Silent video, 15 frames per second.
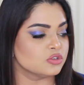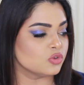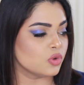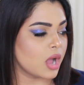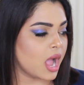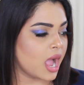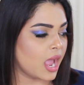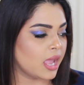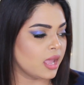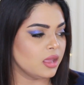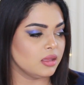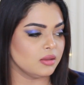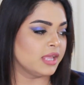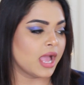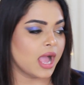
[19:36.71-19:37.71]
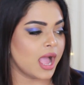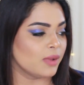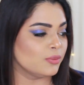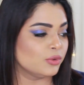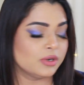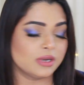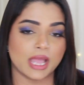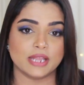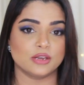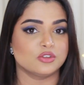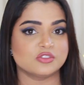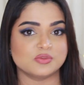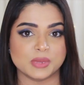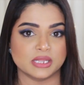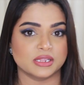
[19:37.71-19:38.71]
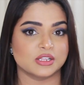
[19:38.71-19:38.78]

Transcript: So I would like to smell